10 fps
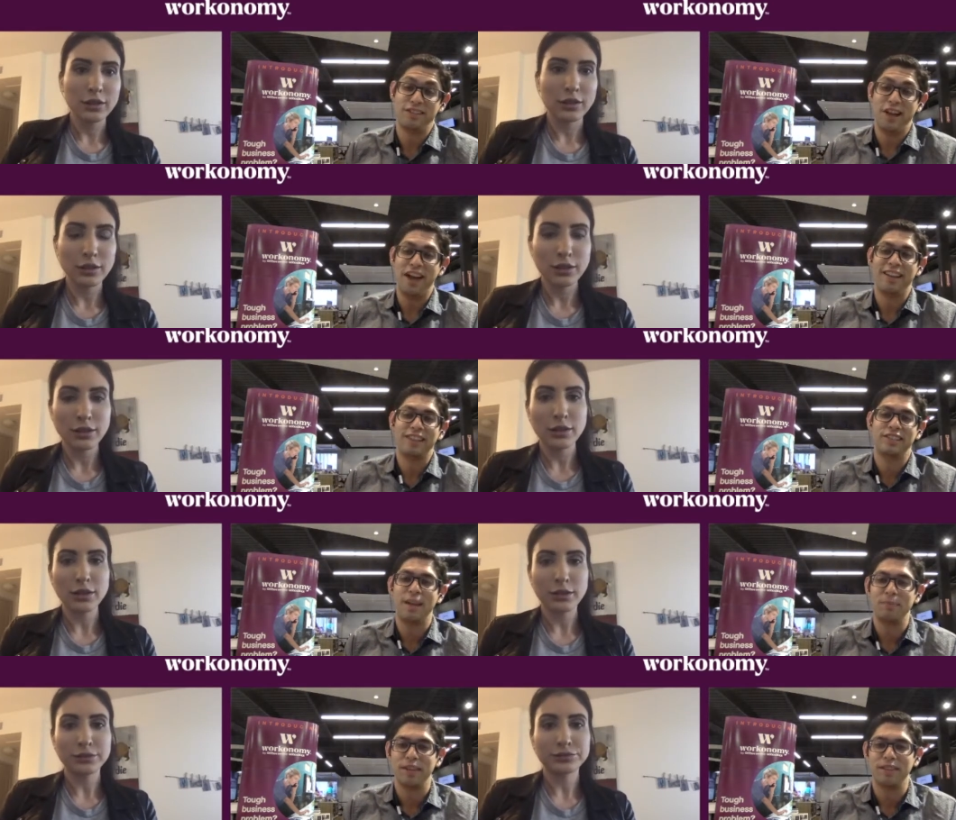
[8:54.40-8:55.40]
Speaker 1: not
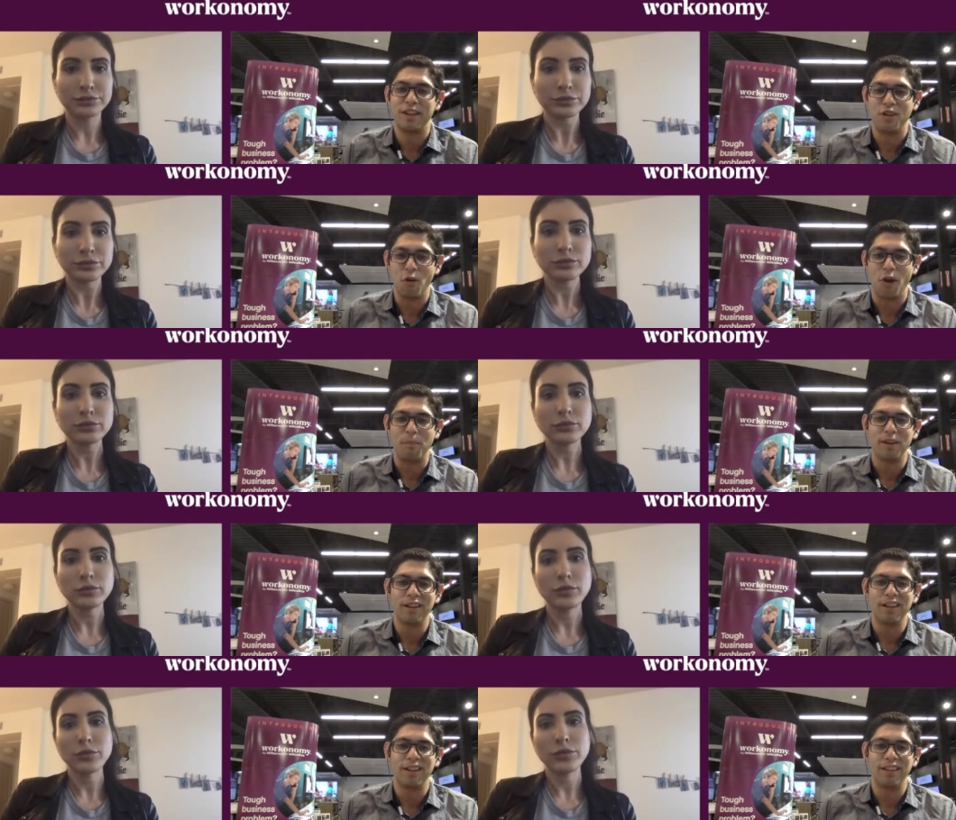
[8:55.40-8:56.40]
accepting the norm
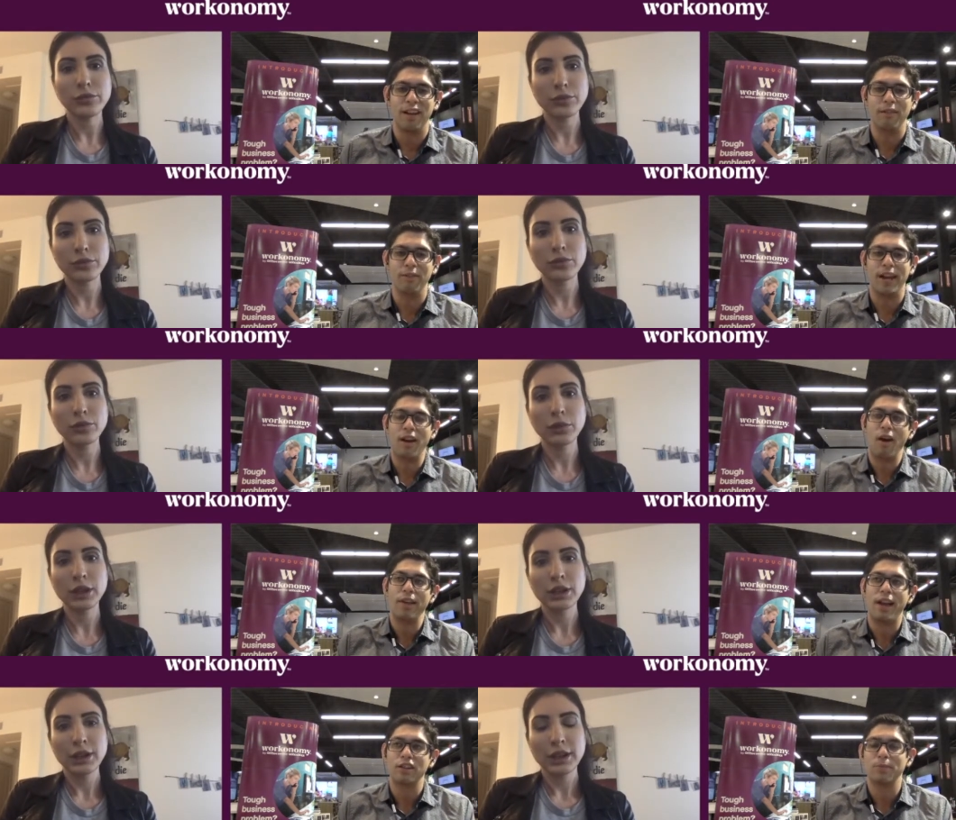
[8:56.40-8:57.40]
of like,
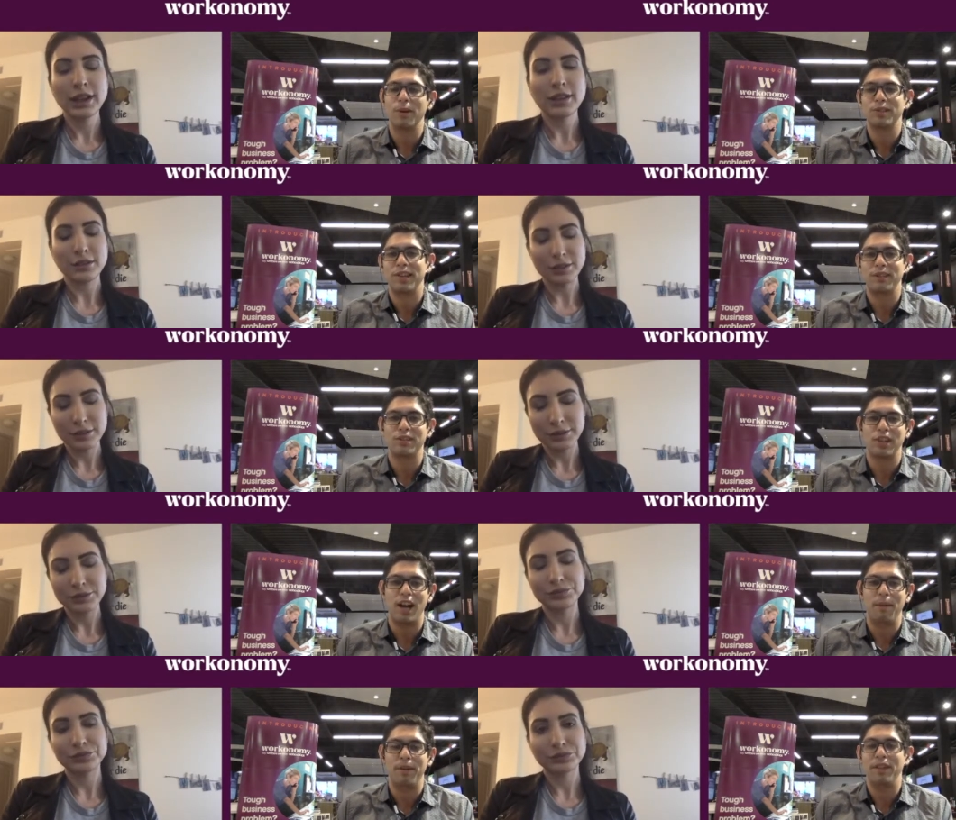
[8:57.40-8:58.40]
oh yeah, you're supposed to hate your
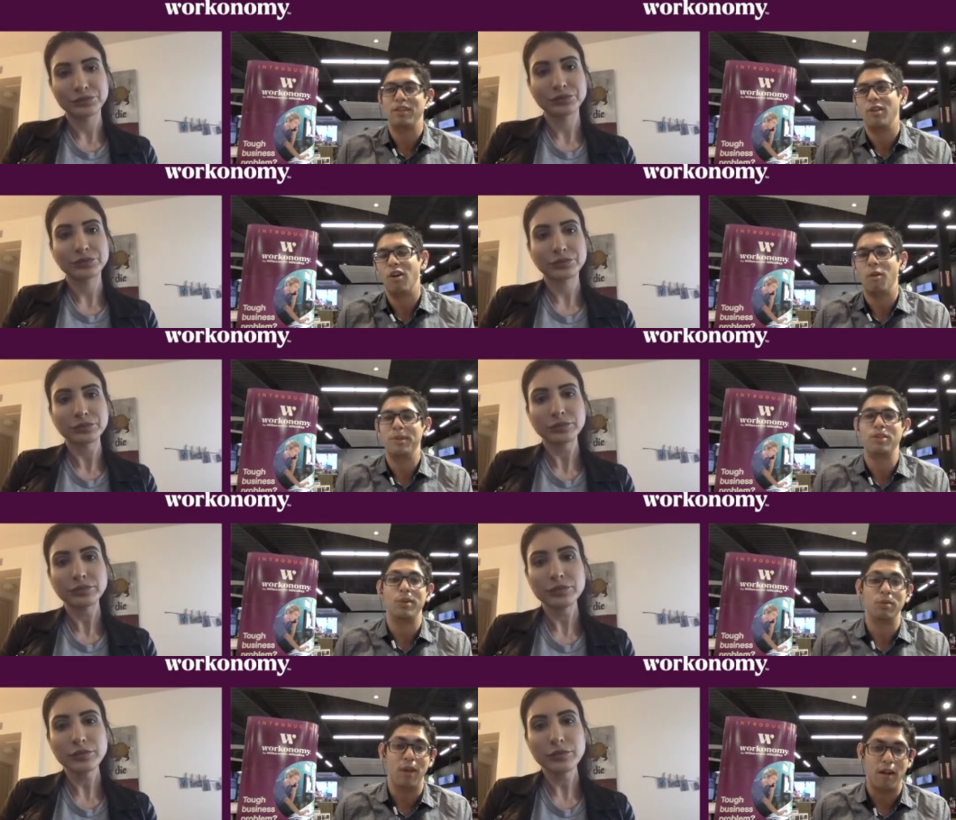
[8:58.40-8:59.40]
job and then you go home and
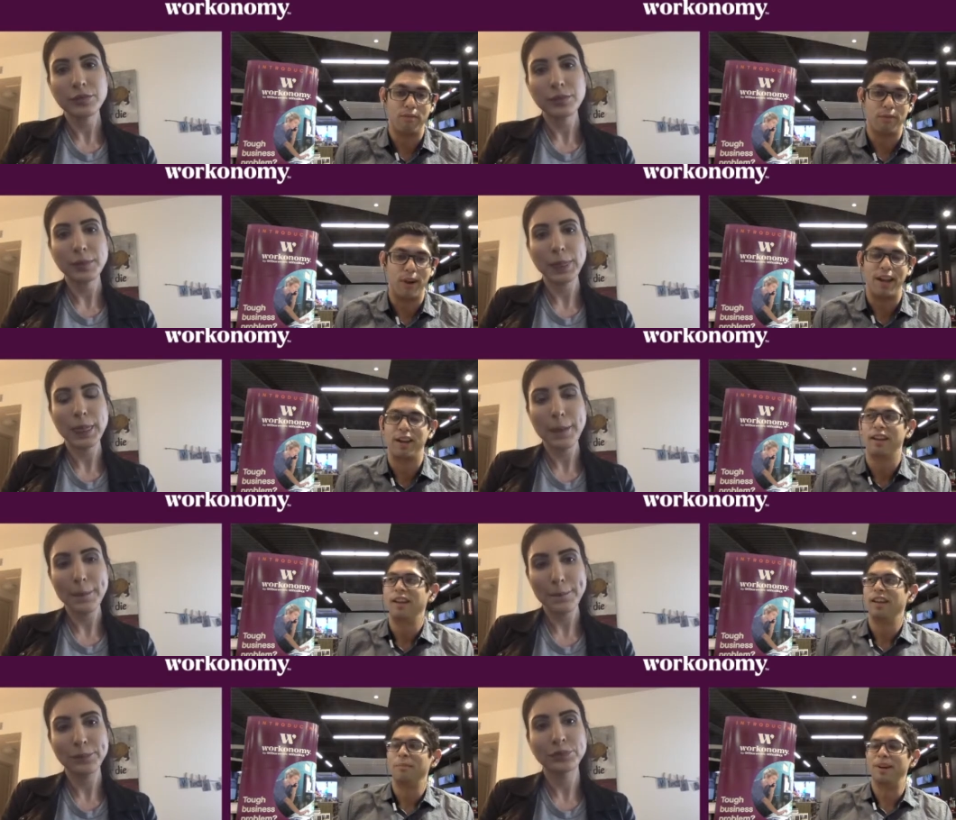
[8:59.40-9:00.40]
do what you love, right?
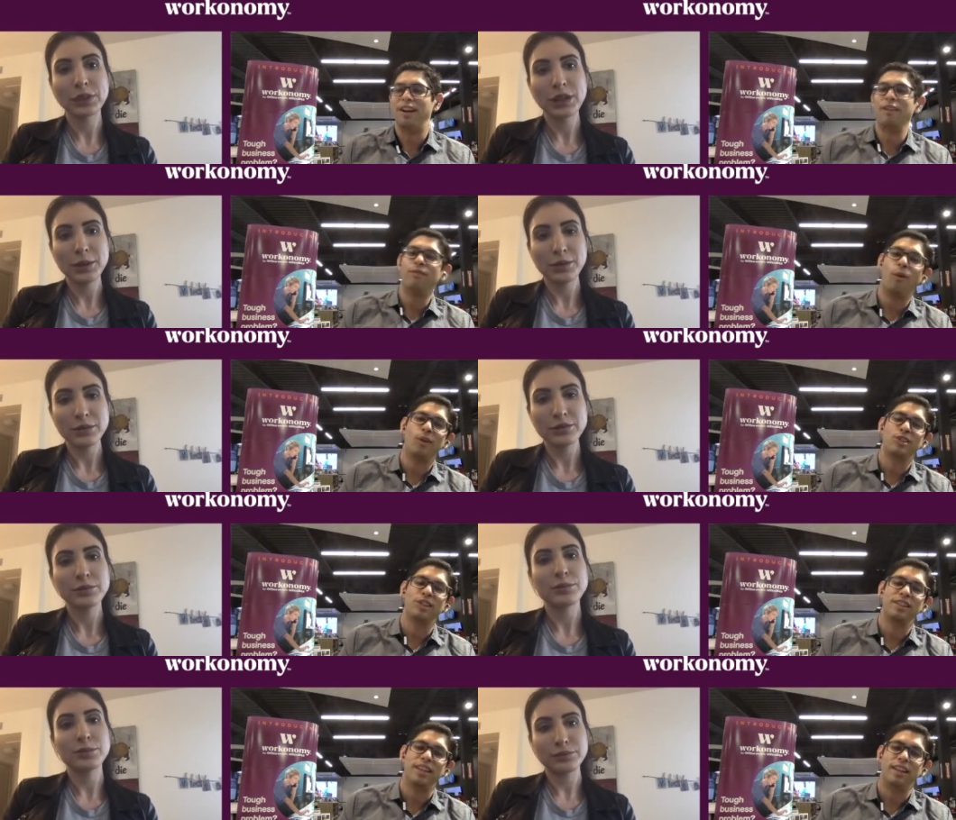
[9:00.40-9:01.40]
But
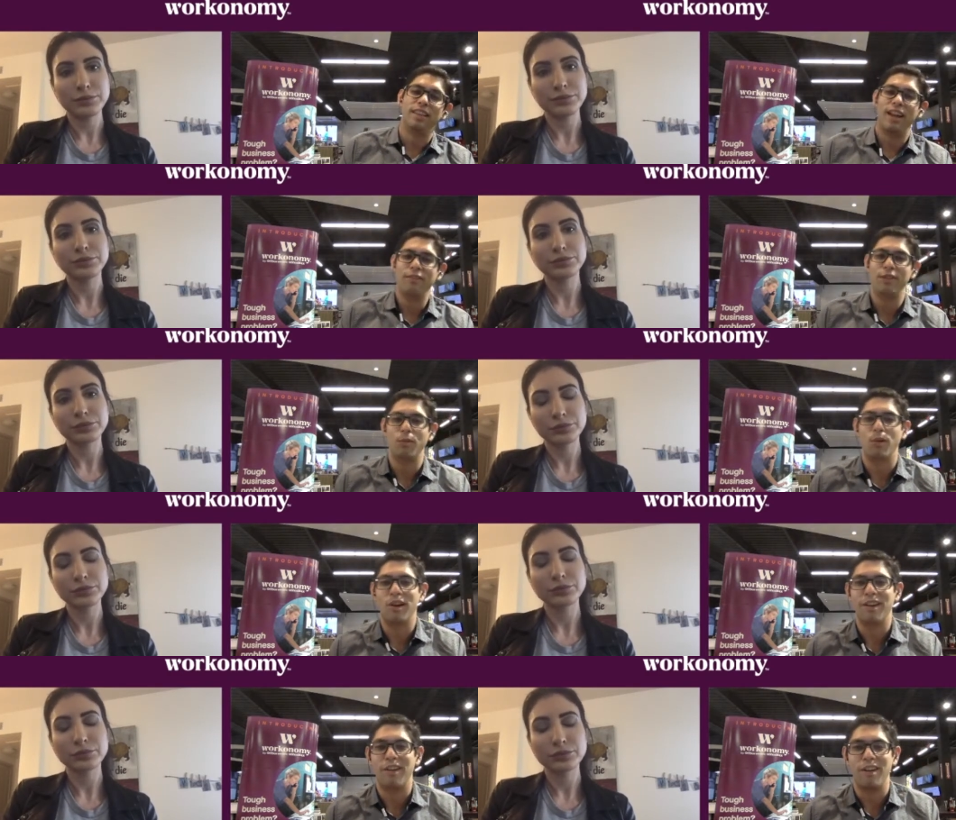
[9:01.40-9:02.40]
unfortunately, life and
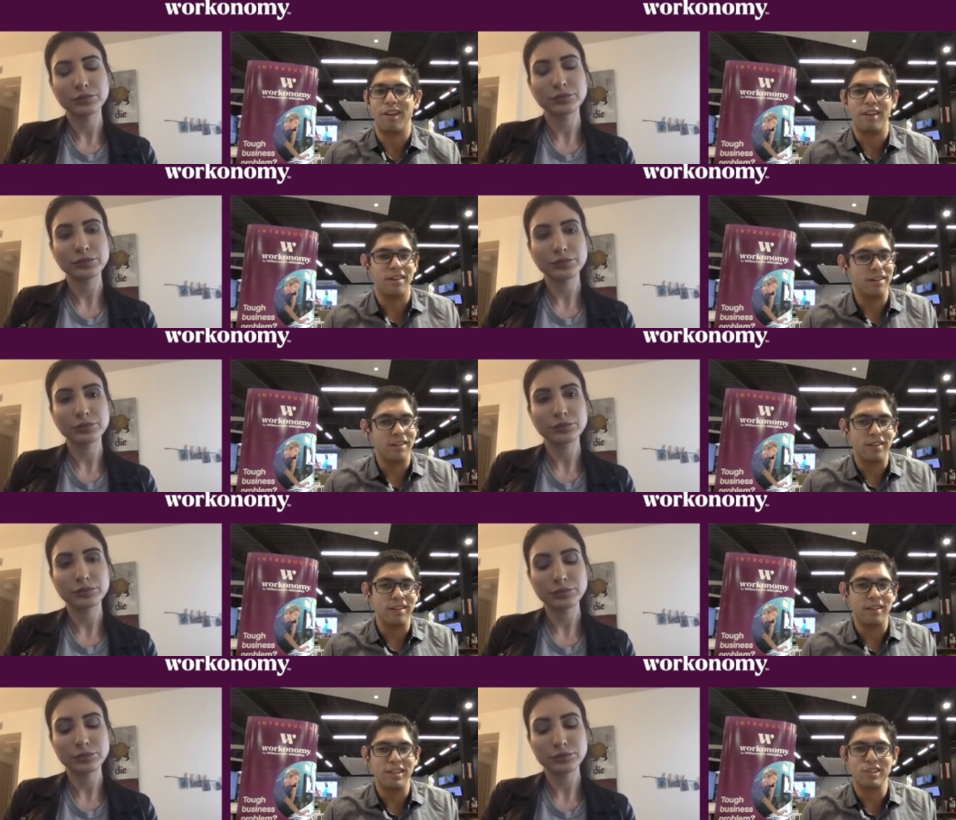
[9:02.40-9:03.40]
work are
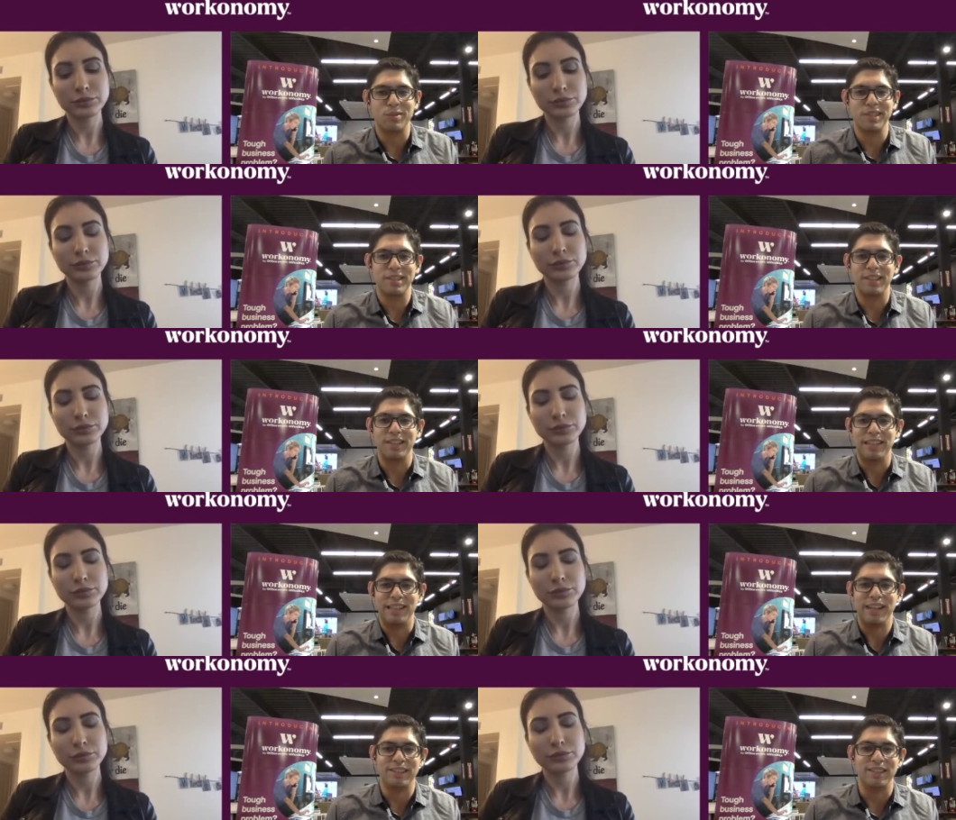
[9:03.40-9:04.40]
intrinsically
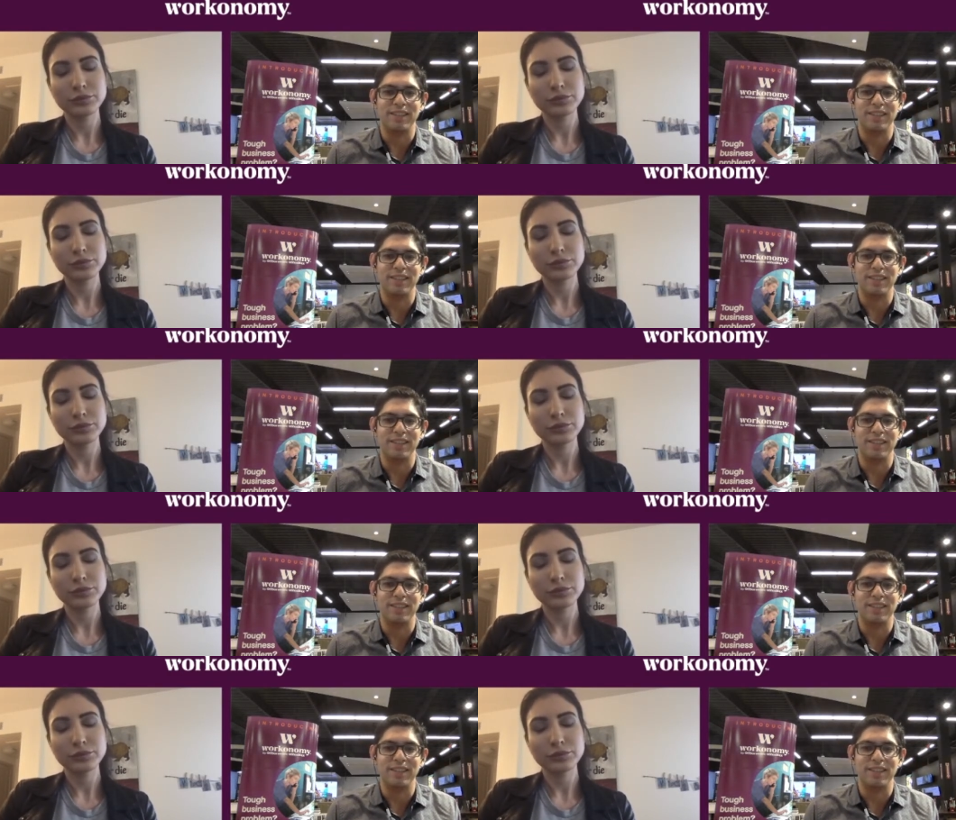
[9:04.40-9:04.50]
connected.